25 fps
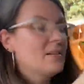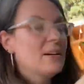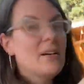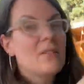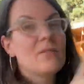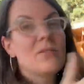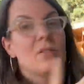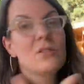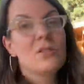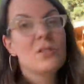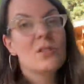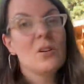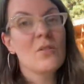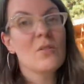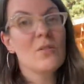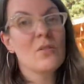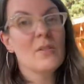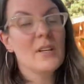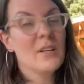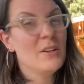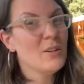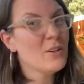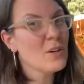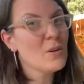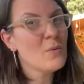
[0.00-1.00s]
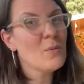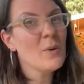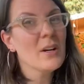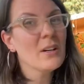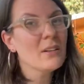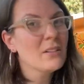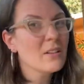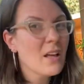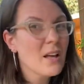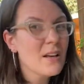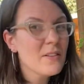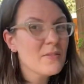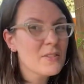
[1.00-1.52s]
Now, you can wear
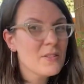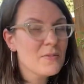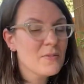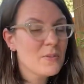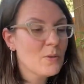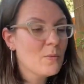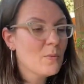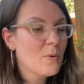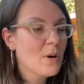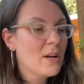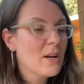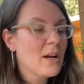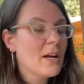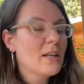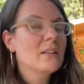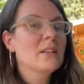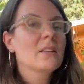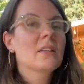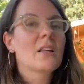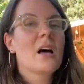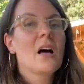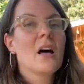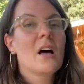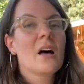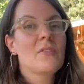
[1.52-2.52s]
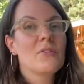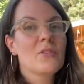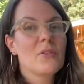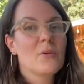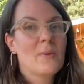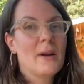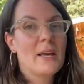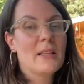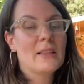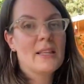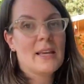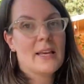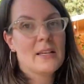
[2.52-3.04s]
gloves if you want. I love the
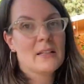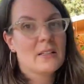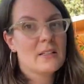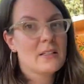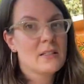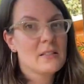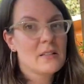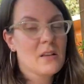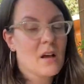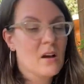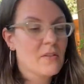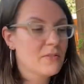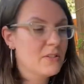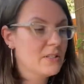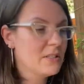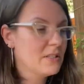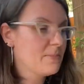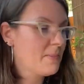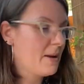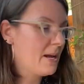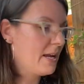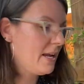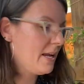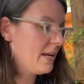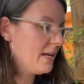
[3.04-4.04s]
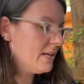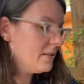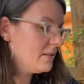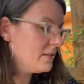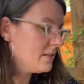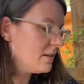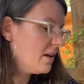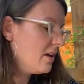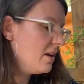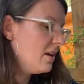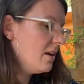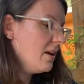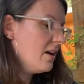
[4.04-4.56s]
way lanolin softens my
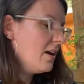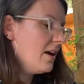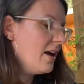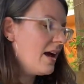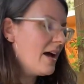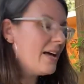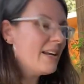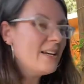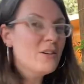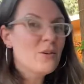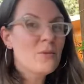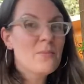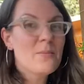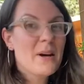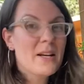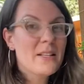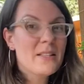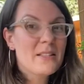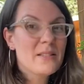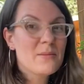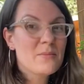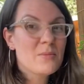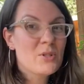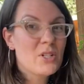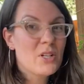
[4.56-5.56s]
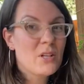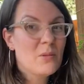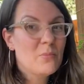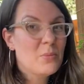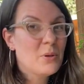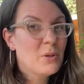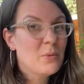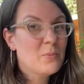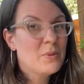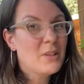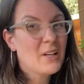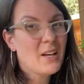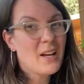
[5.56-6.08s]
hands, and I don't mind some sheep
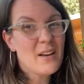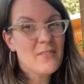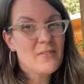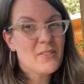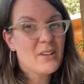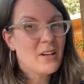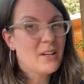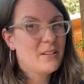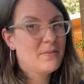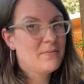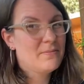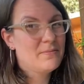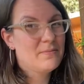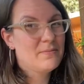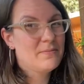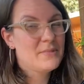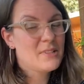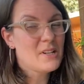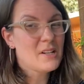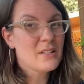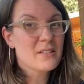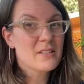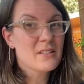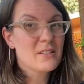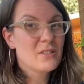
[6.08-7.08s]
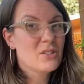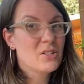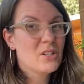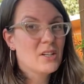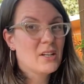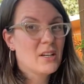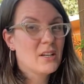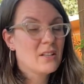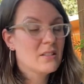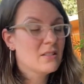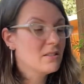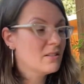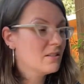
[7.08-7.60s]
poop. Like, I've got ducks and
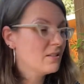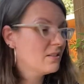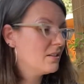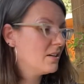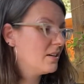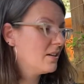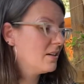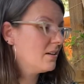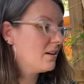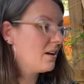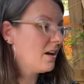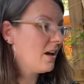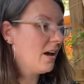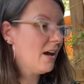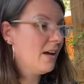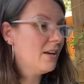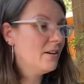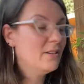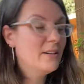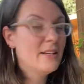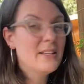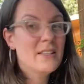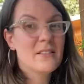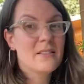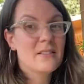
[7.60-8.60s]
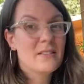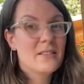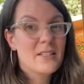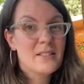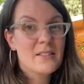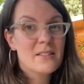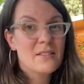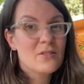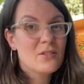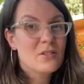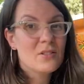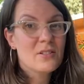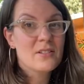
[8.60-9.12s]
chickens, and like,
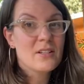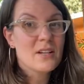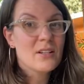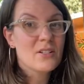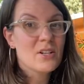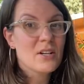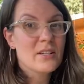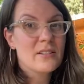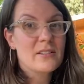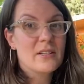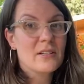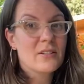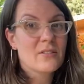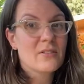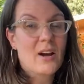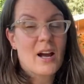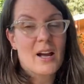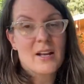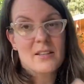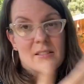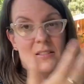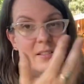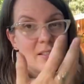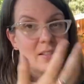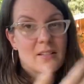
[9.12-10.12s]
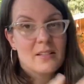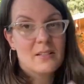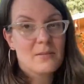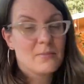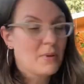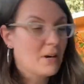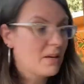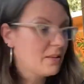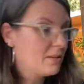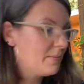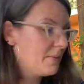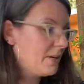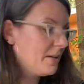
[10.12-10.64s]
this is just digested grass. It doesn't
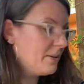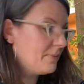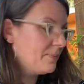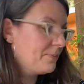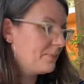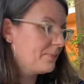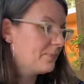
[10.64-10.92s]
bother me.